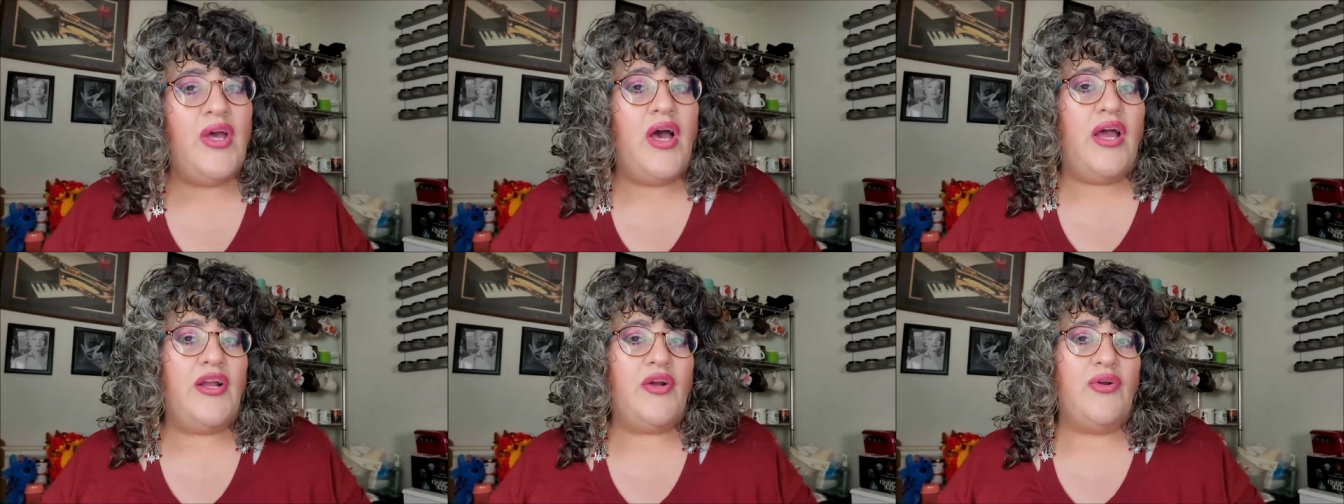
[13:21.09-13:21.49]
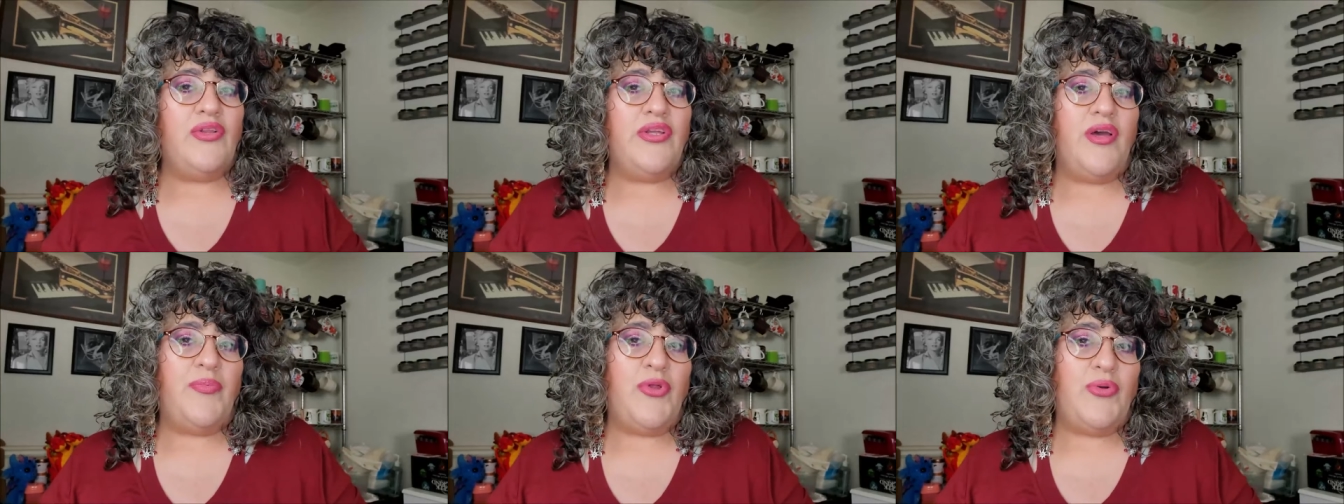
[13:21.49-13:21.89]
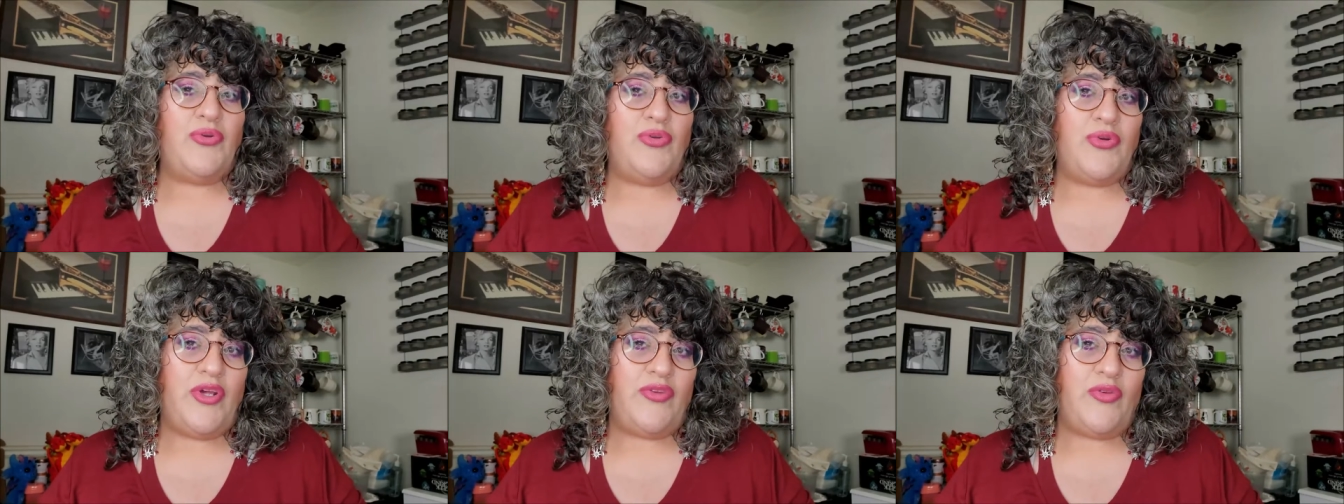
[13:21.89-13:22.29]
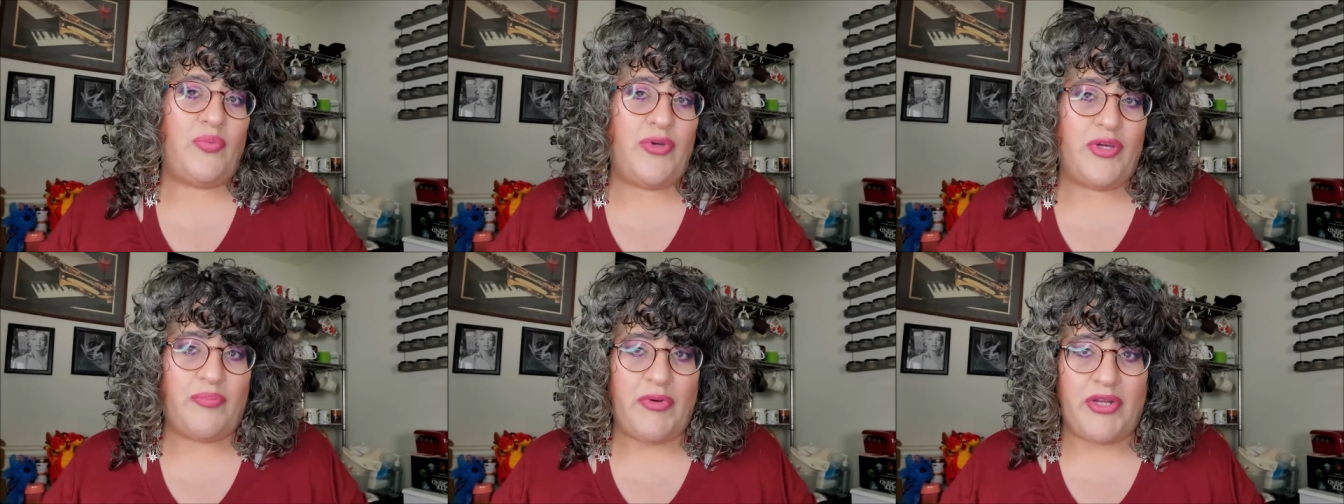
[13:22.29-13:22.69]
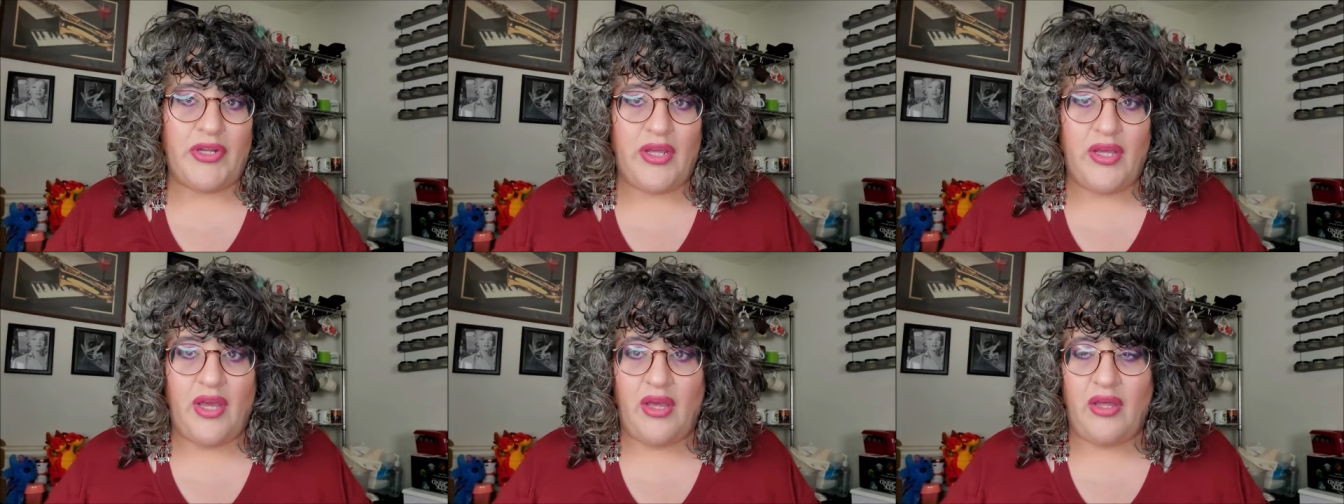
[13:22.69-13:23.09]
I currently upload two days a week,
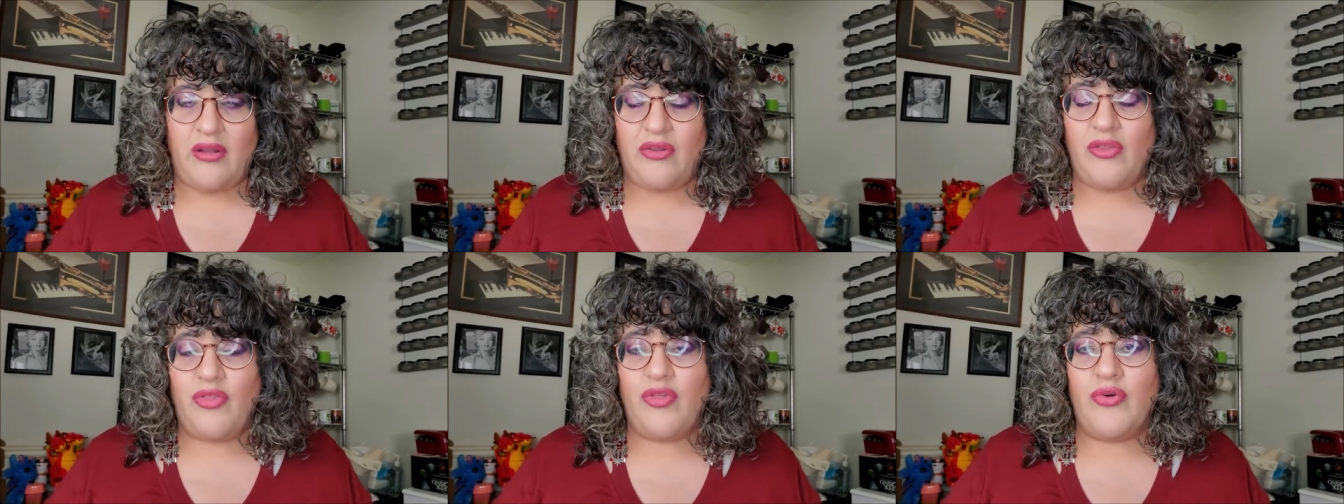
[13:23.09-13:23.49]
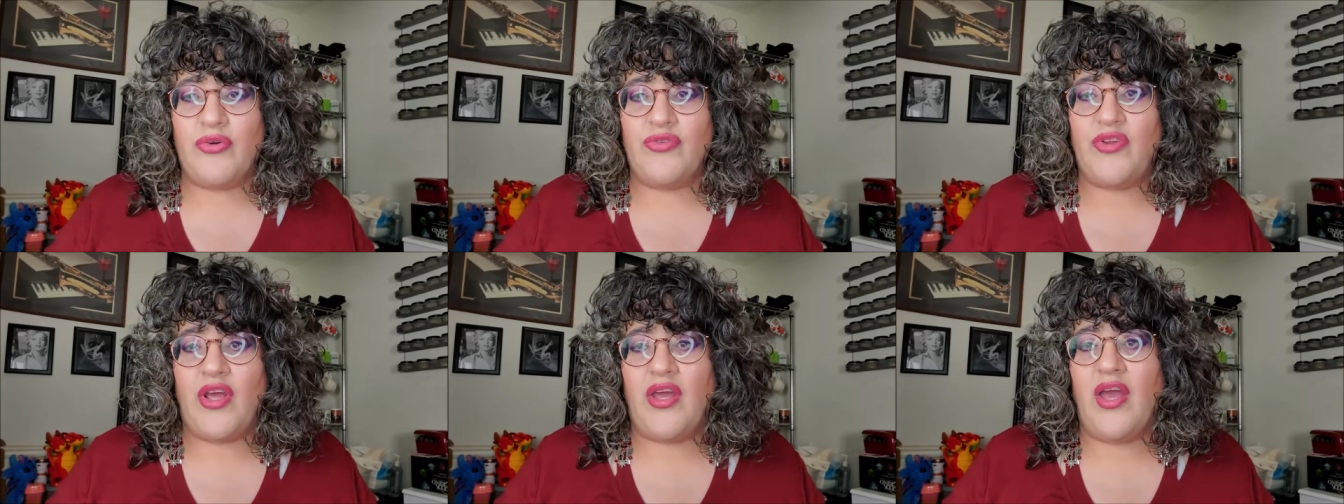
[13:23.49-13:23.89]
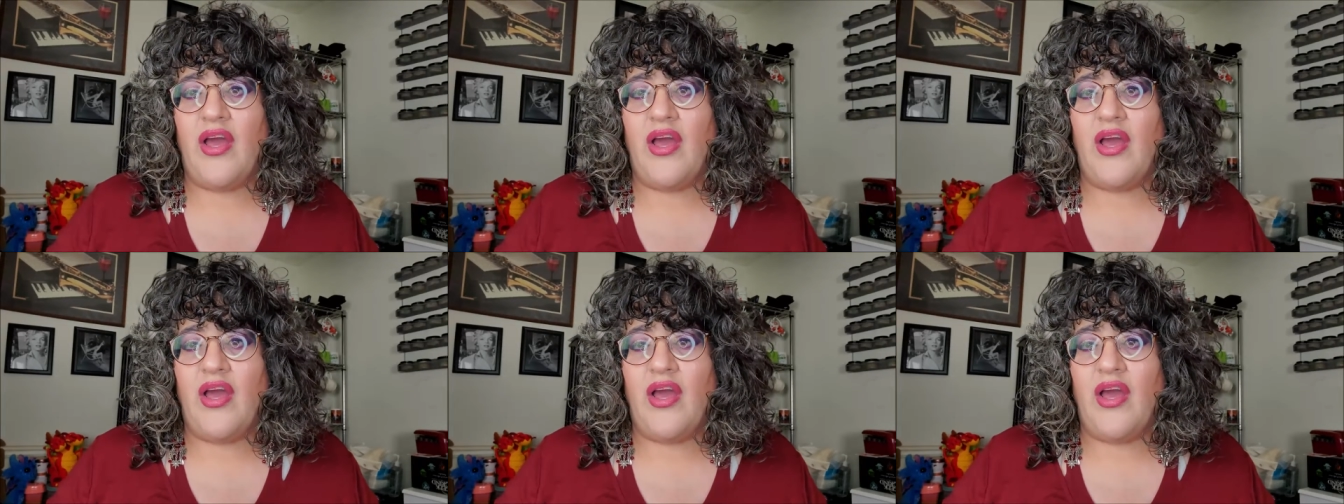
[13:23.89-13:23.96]
Monday and Thursday.